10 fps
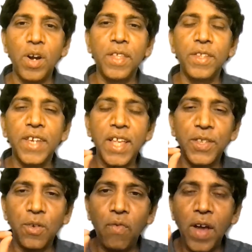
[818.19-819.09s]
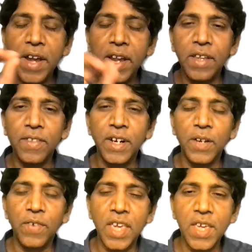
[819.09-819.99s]
are the chances of finding a set
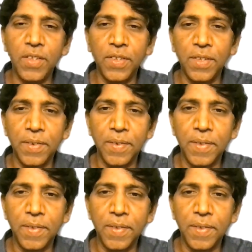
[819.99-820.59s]
of keys?